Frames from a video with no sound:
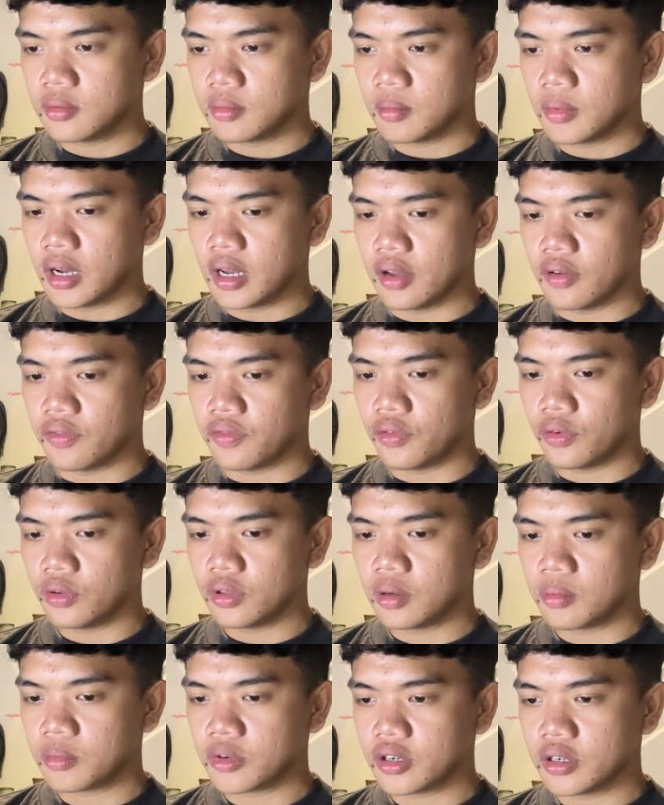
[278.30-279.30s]
My phone
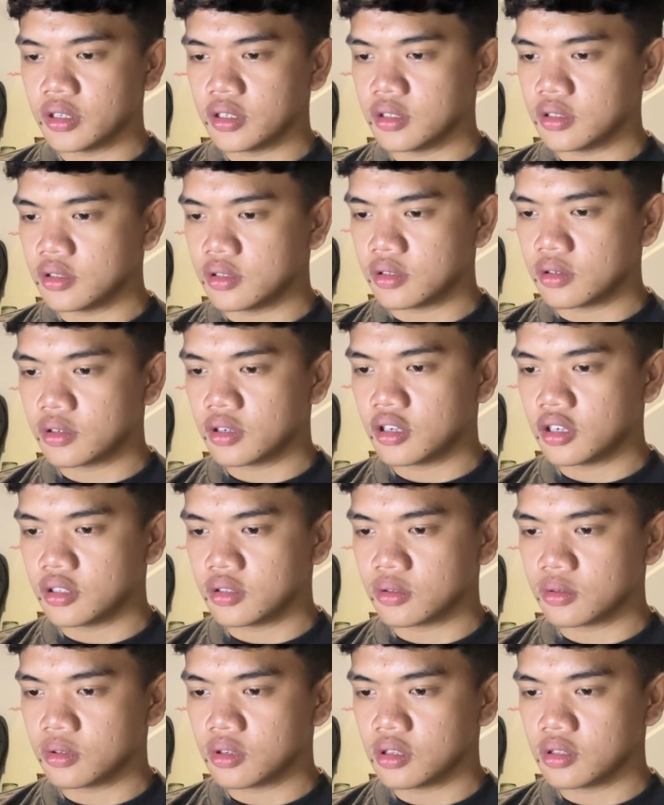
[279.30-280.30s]
number is
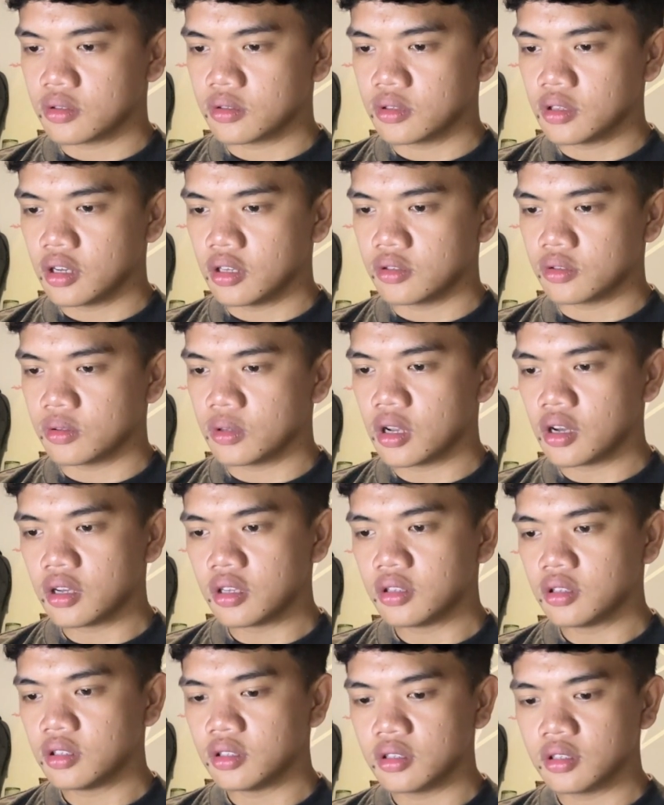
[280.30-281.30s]
09090909.
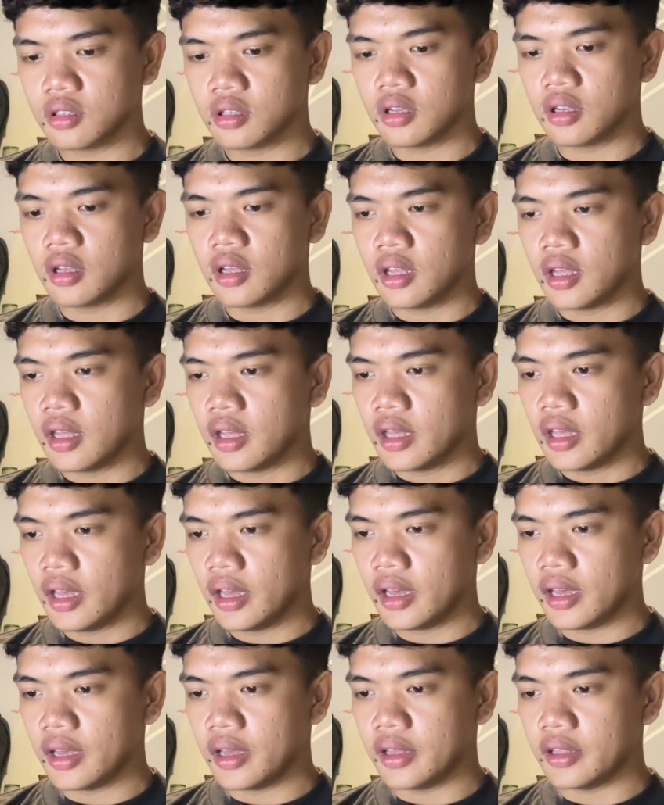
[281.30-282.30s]

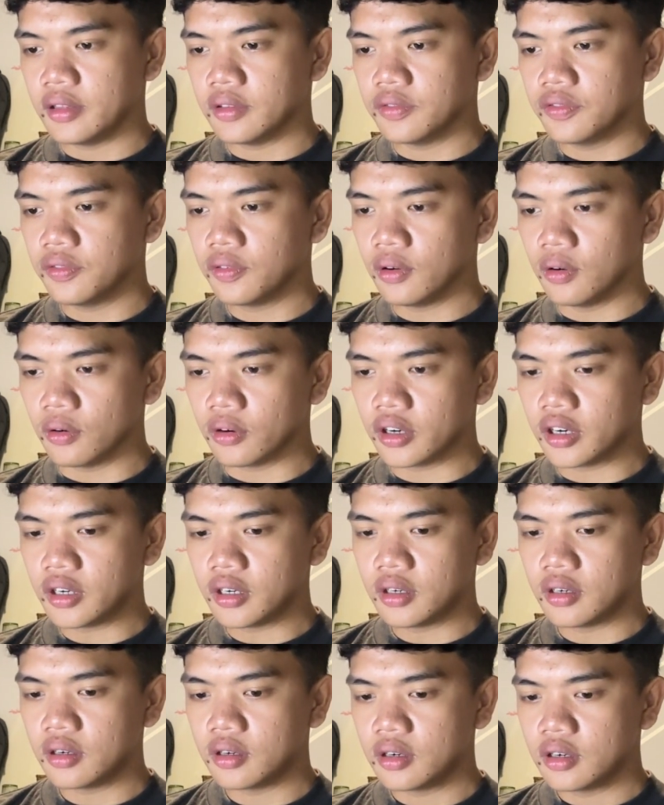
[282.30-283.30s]
And
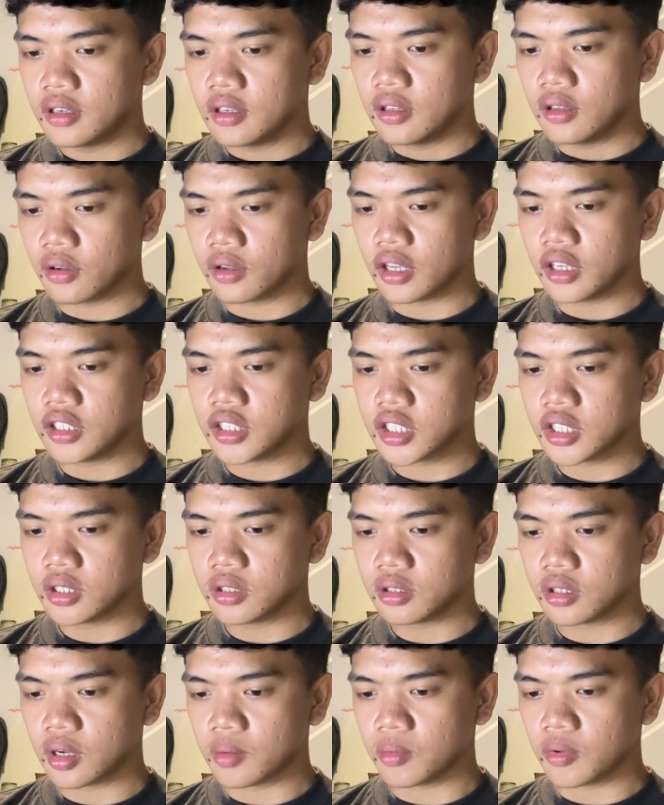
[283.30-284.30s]
for location,
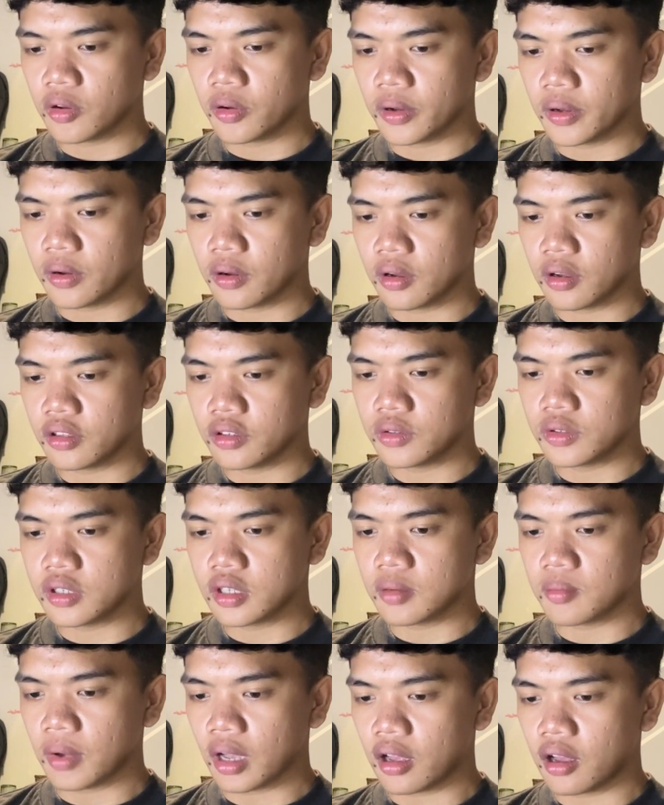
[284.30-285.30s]
I'm
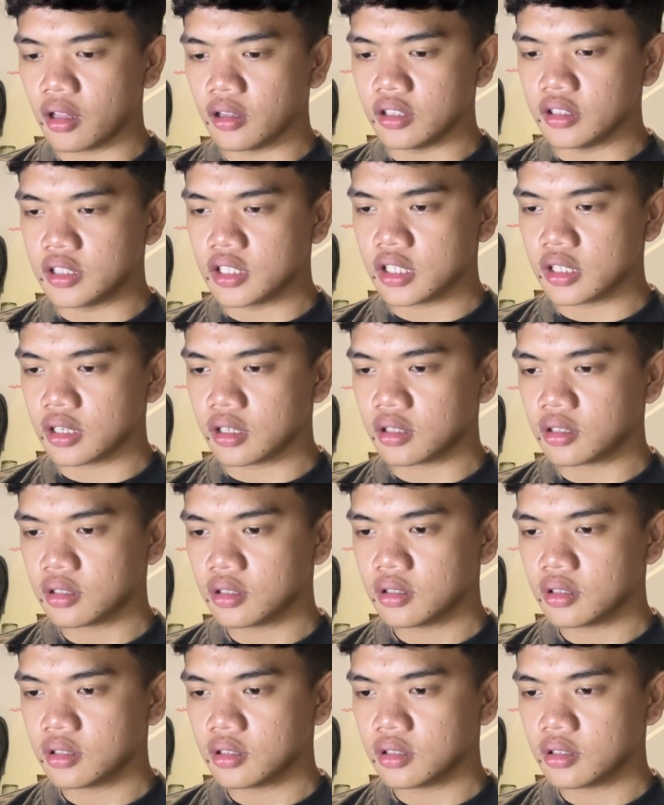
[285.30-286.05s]
using the followed city.